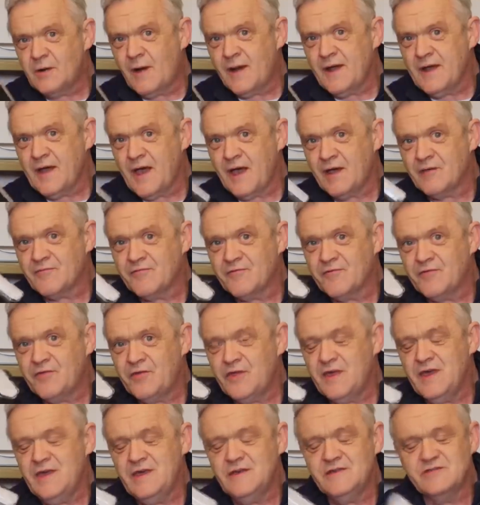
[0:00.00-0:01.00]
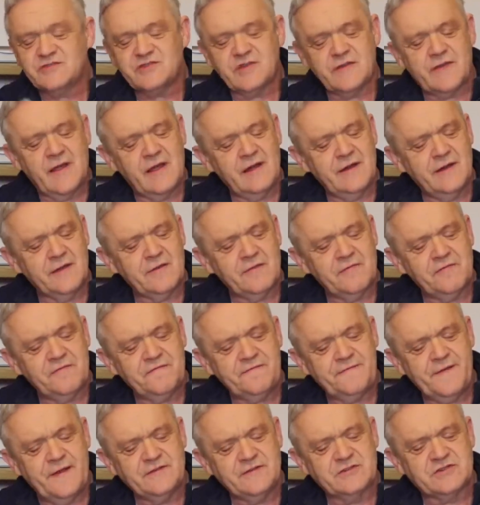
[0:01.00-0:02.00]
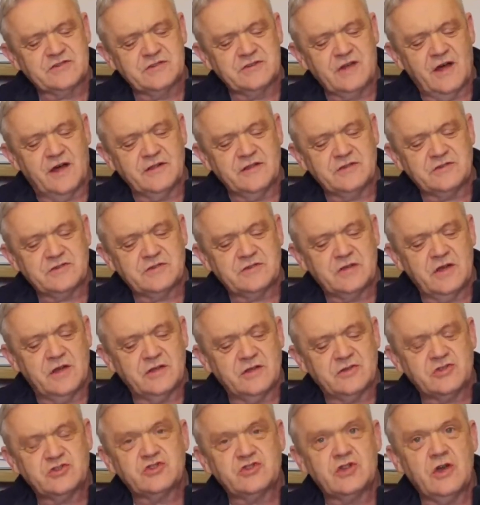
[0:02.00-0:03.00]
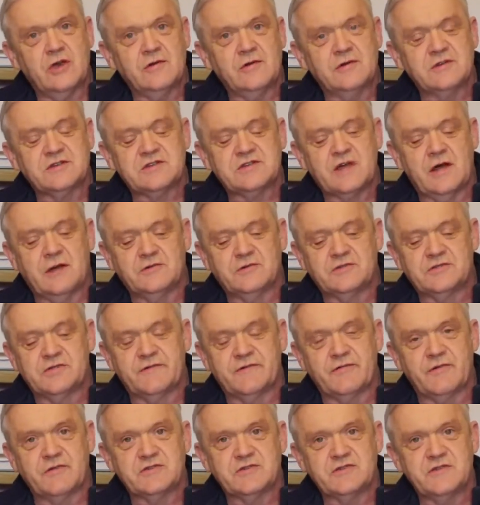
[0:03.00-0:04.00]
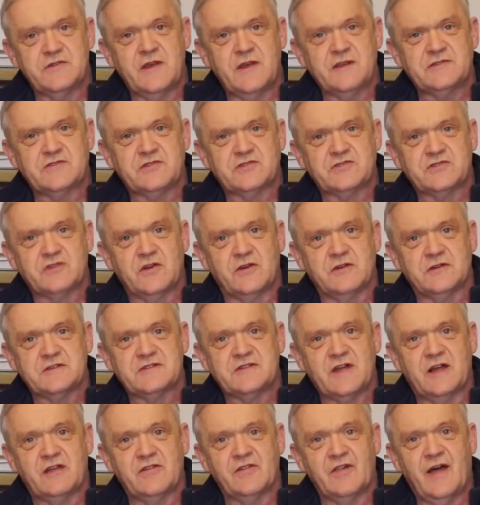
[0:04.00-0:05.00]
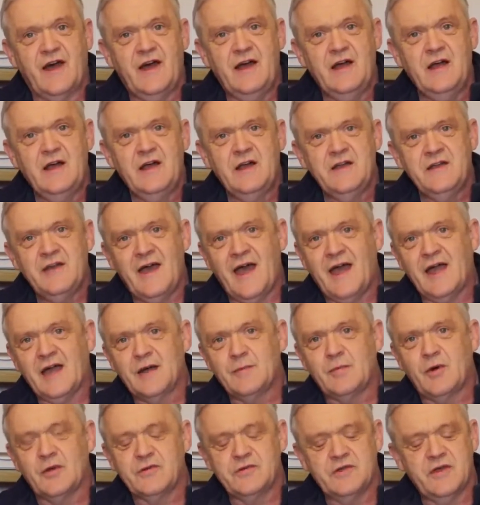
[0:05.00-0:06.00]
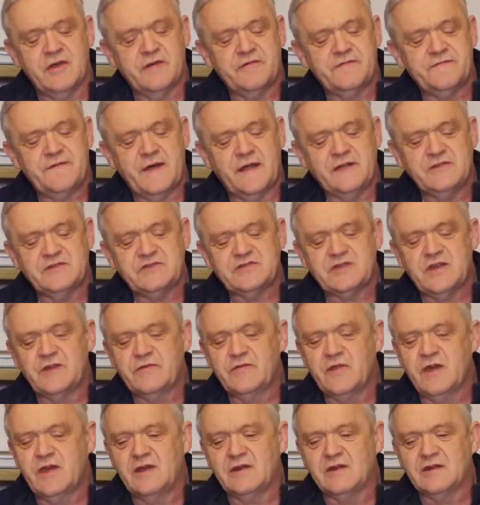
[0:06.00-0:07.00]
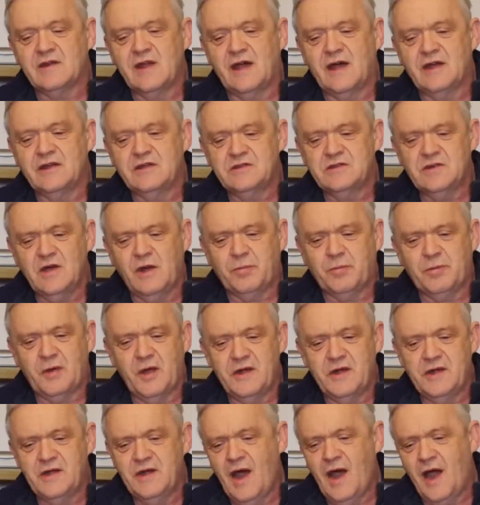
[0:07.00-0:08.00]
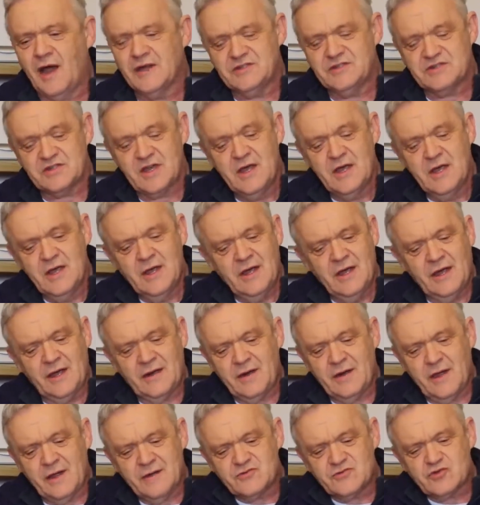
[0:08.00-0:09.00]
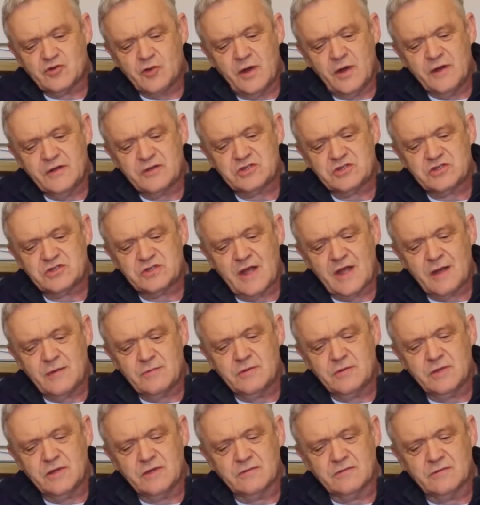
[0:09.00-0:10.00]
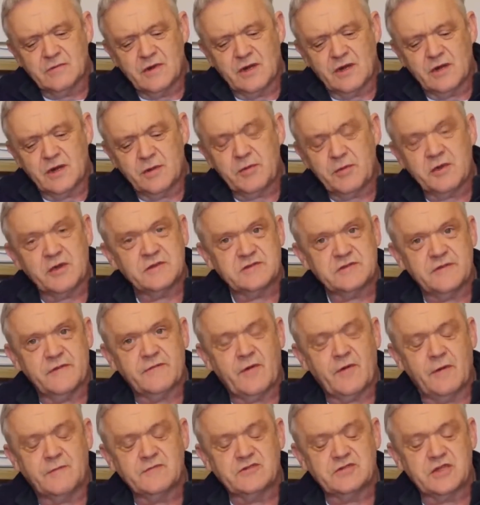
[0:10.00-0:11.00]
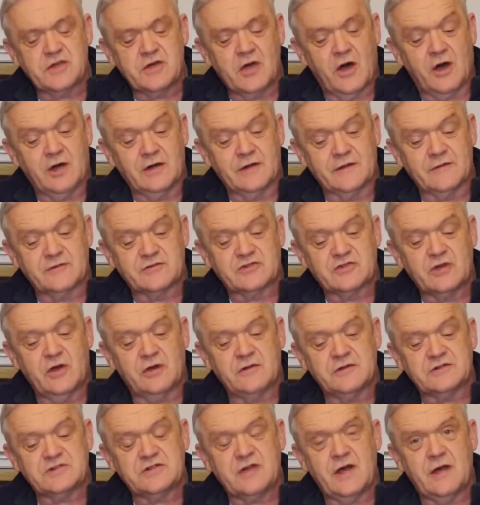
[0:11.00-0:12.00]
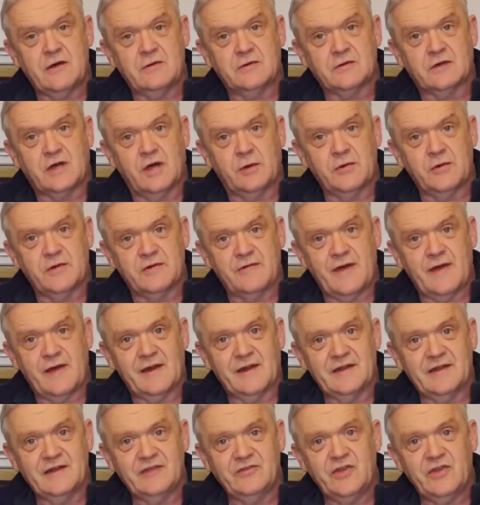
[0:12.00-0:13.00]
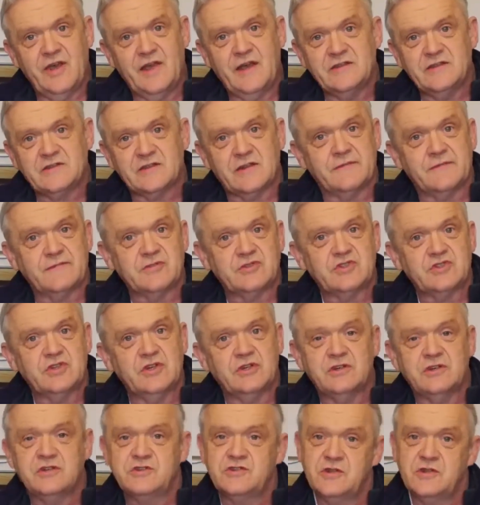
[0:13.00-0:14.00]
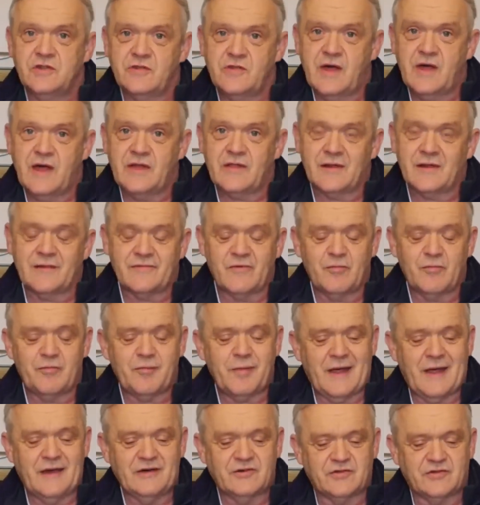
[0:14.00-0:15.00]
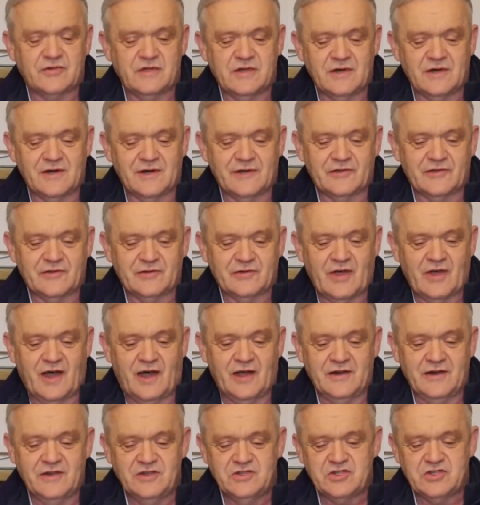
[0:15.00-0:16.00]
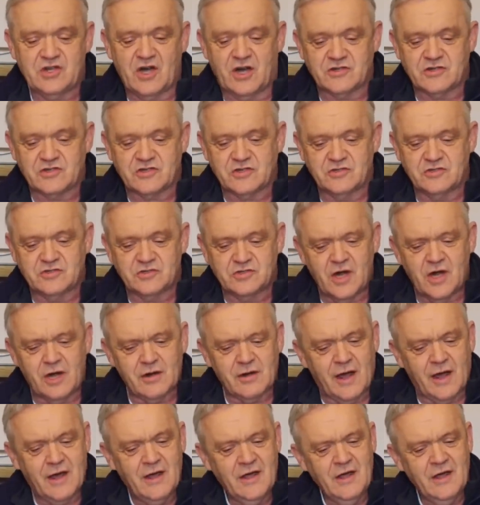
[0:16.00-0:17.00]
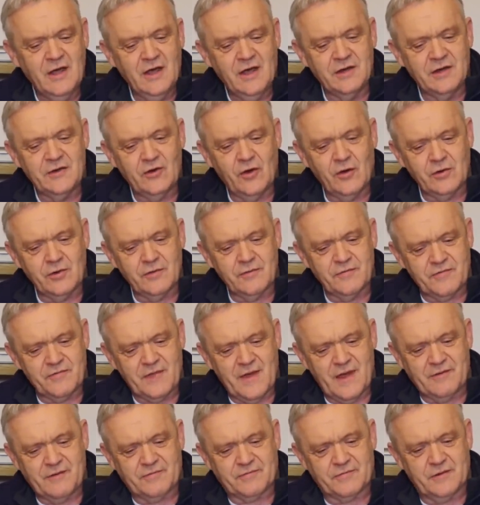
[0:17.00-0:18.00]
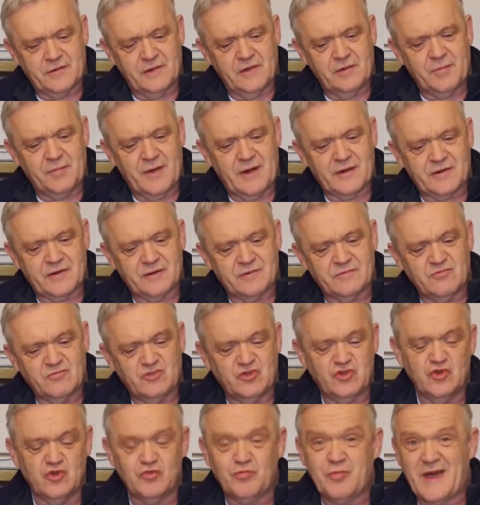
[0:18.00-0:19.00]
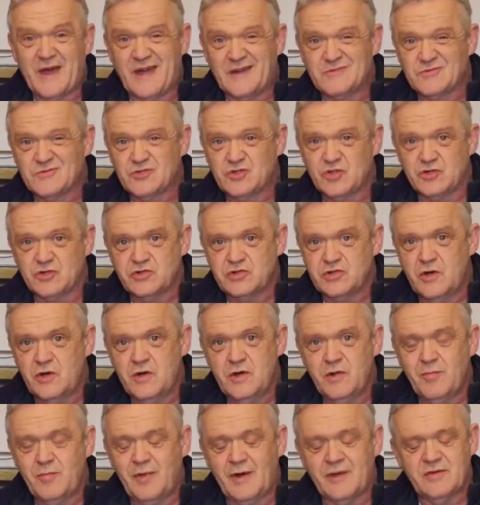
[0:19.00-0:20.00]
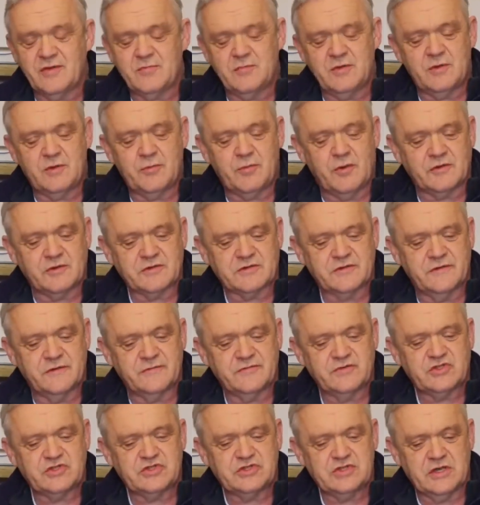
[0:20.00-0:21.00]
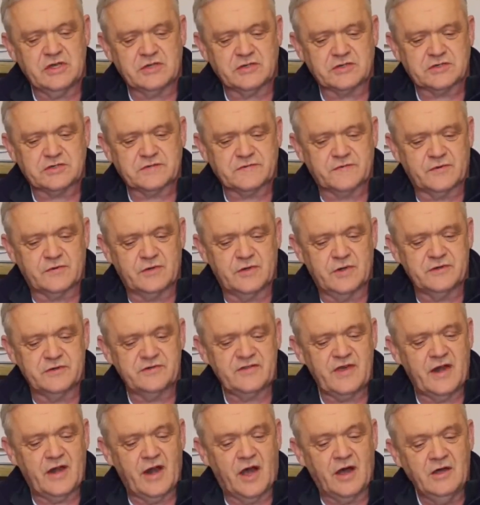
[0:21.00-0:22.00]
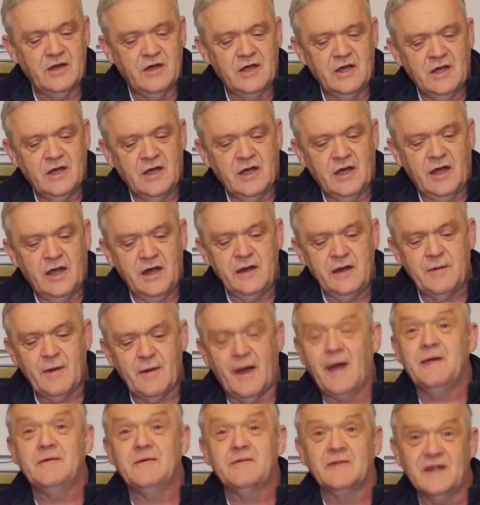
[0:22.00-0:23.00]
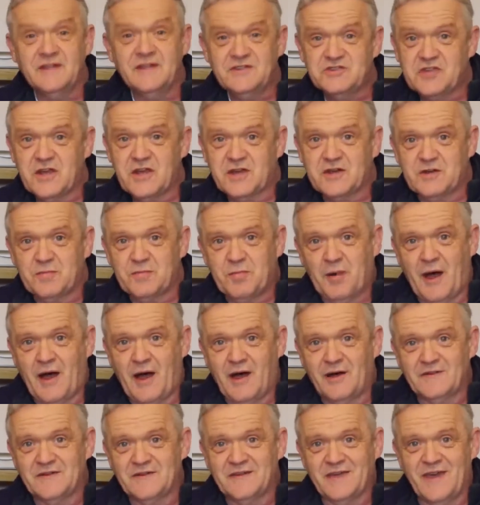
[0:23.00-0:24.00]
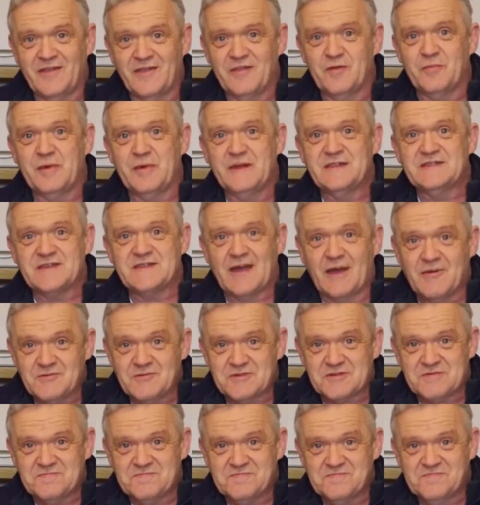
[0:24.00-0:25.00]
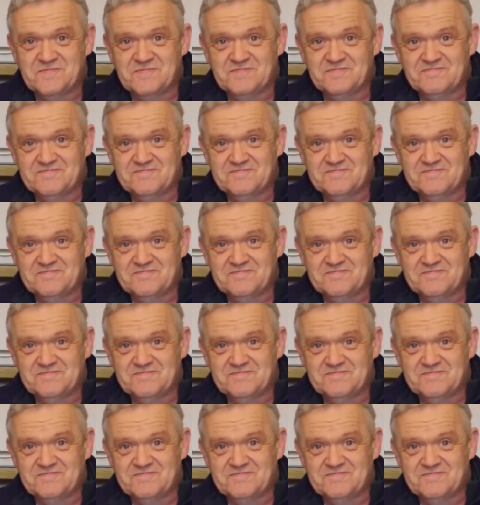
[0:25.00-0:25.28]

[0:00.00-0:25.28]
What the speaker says: So I have these, and they're little fence lights that are solar cell driven. So there's a solar cell there, you hang them on your fence and they light up at night. And it's quite astounding really, because they've obviously got a little solar cell, a couple of LEDs, they'll have a circuit in there, they'll have a battery and a little tiny charge controller. And all of that for about £2 or so. You buy them in a box of 6 for a tenner. Anyway, let's take it apart and get the bits out.